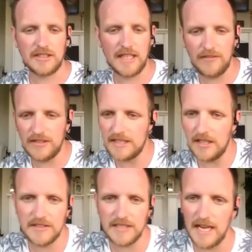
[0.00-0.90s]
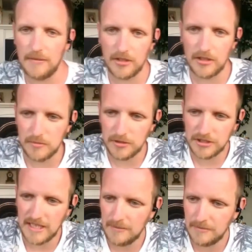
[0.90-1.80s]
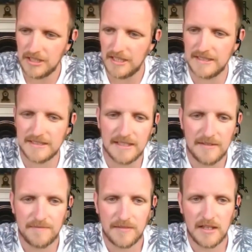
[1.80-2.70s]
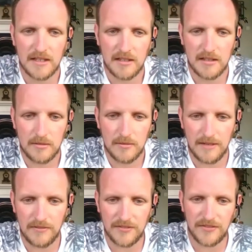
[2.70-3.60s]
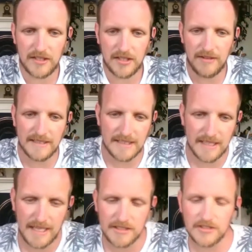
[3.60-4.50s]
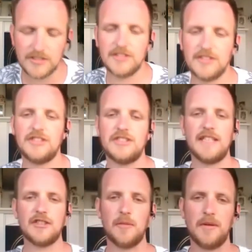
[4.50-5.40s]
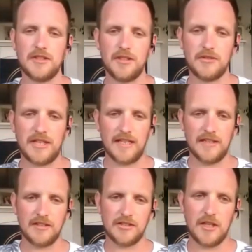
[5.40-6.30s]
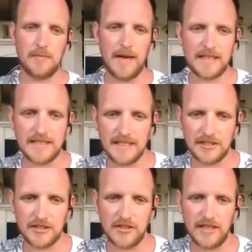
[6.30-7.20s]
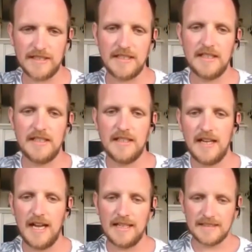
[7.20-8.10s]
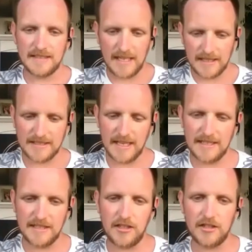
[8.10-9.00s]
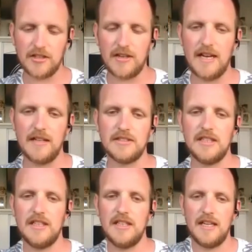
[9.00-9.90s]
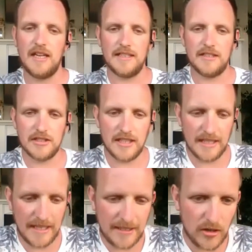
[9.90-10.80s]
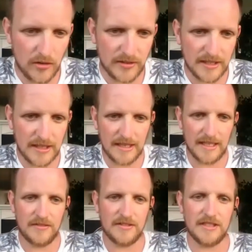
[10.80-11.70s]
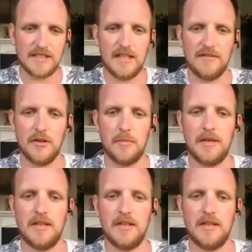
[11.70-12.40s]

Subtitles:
Give yourself time. Go as much time as you need. Whenever you feel you're ready again, just sit up onto those heels so your back's nice and straight. Hands either side of you on the ground. And you just lean over and lift yourself up.